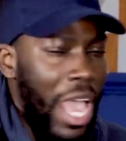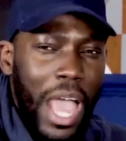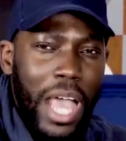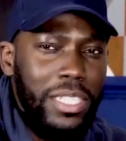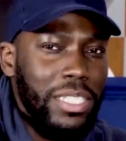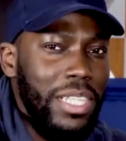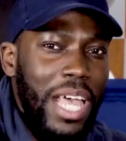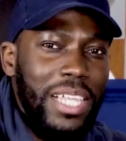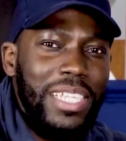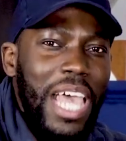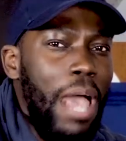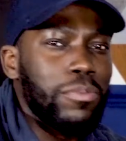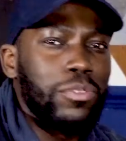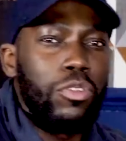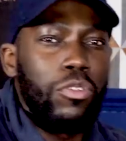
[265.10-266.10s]
That's
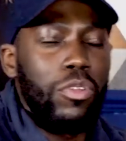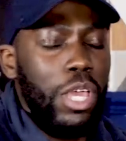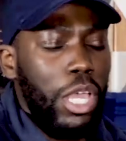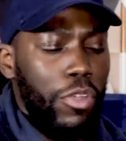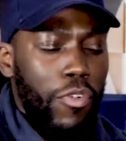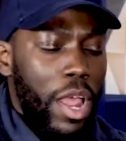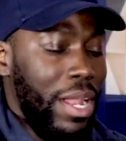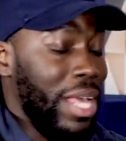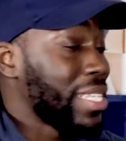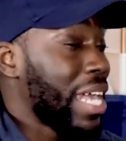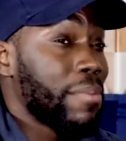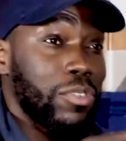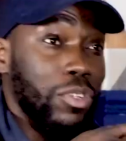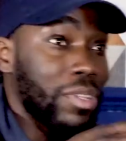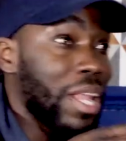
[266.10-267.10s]
absolutely incredible.
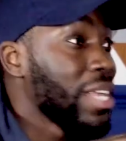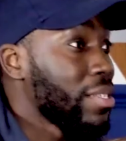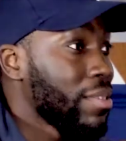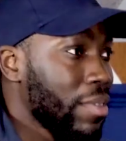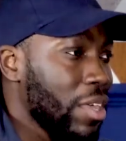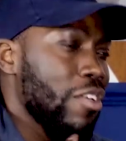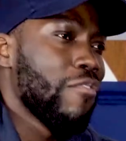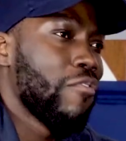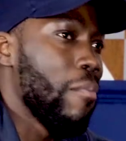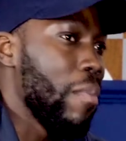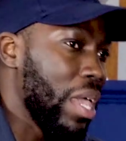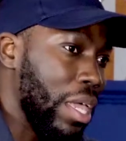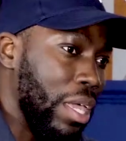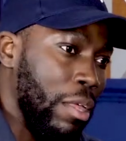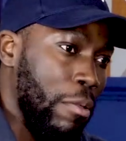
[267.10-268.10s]
That's for
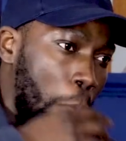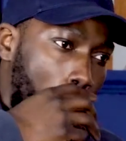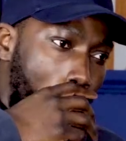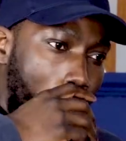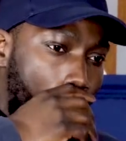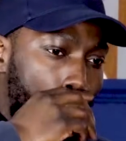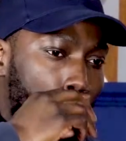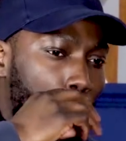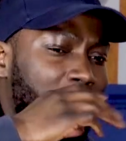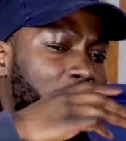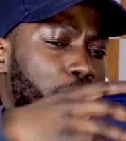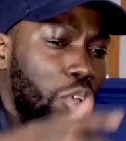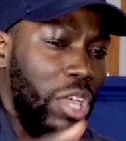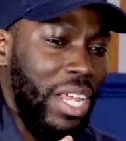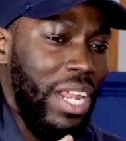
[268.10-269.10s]
me. When
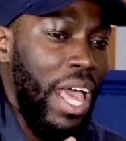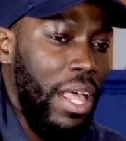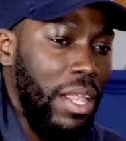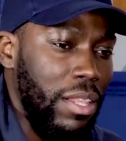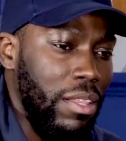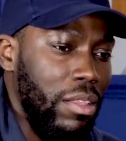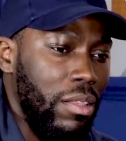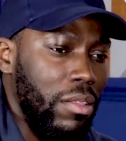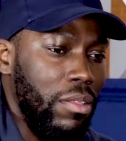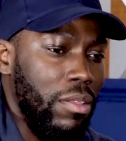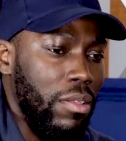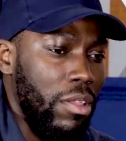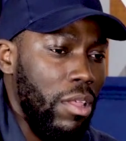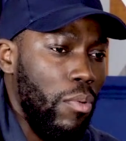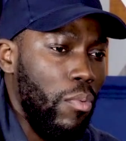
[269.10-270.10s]
I'm looking
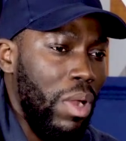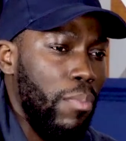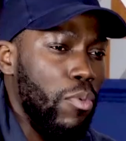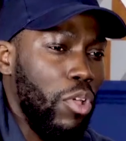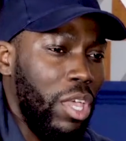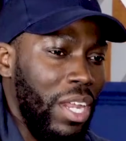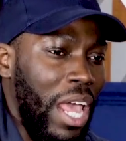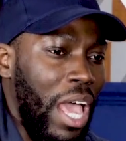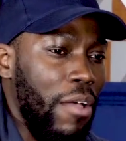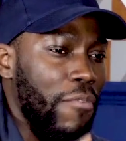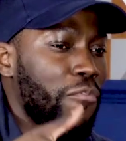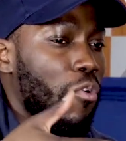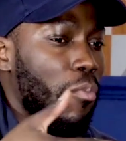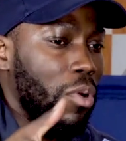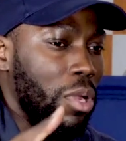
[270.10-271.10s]
at
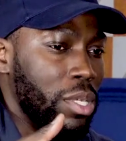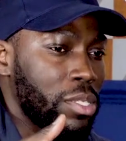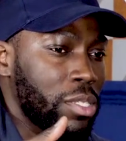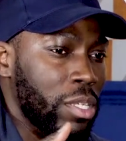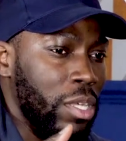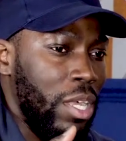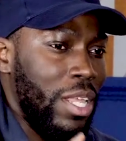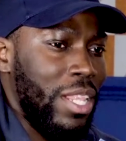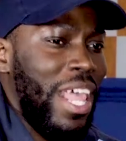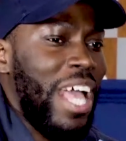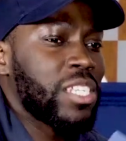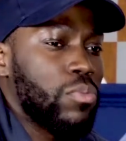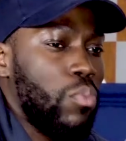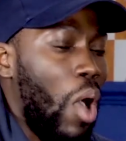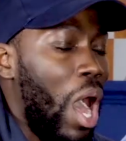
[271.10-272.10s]
footballers,
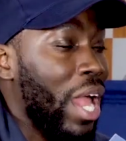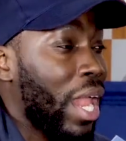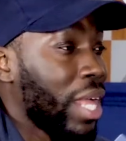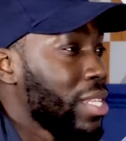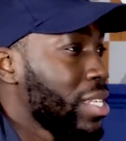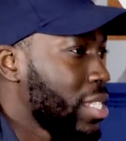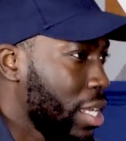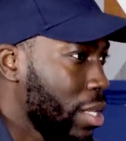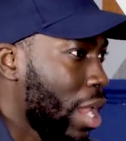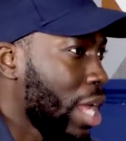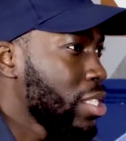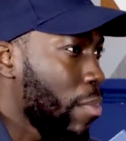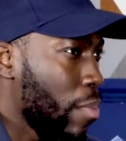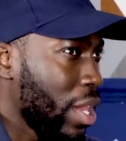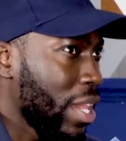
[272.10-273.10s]
that's what I like to see. Like
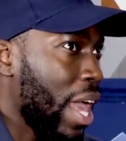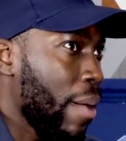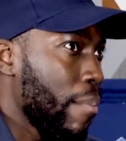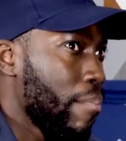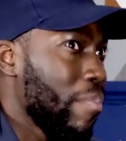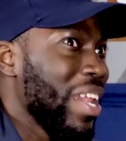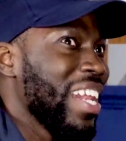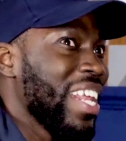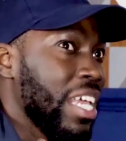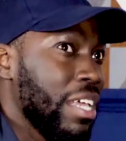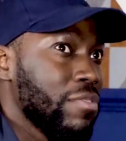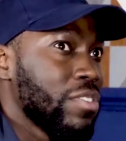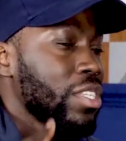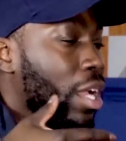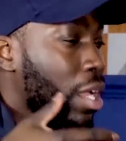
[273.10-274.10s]
somebody that
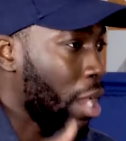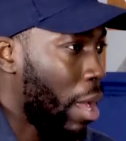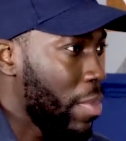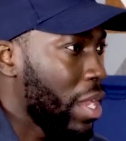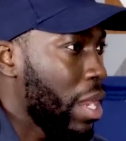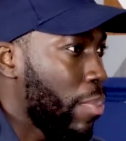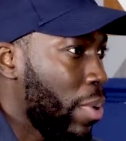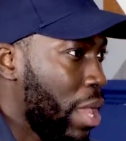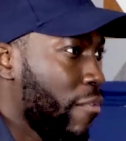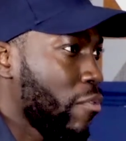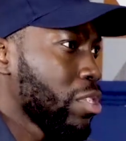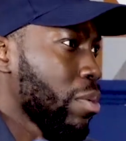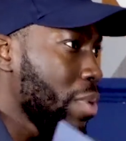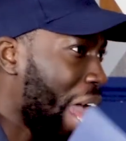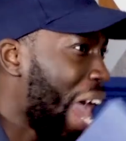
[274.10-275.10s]
believes in the club that they're playing
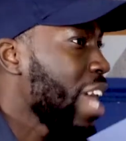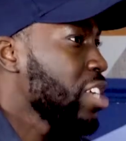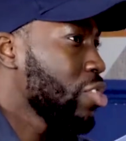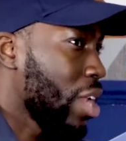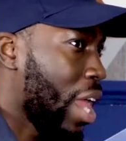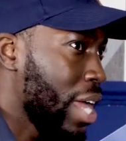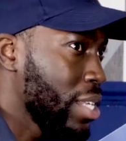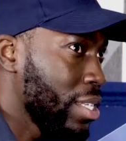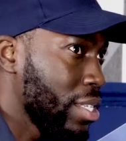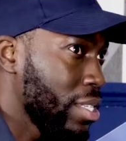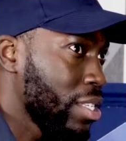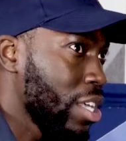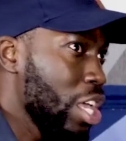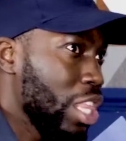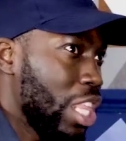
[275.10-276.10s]
for, somebody that
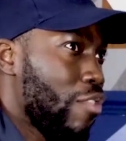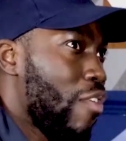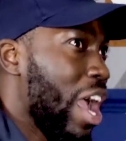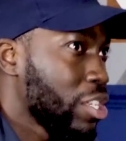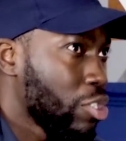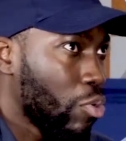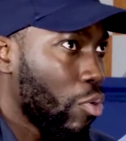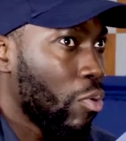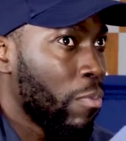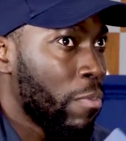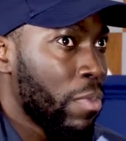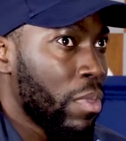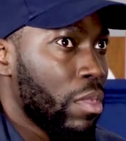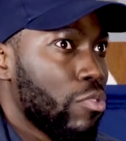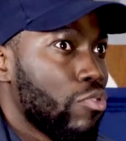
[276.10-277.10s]
actualizes
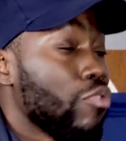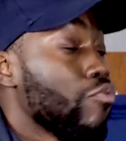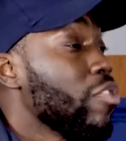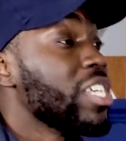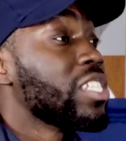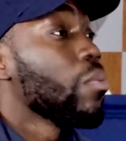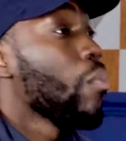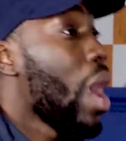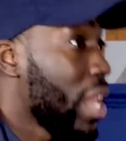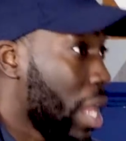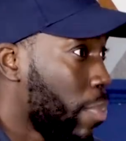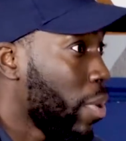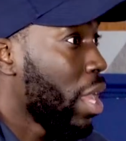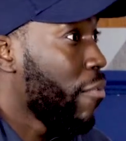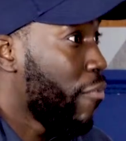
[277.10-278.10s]
the reason why
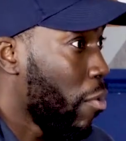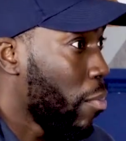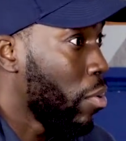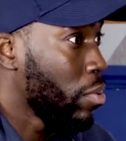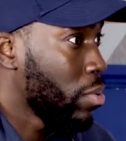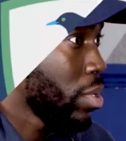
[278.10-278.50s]
they're playing football.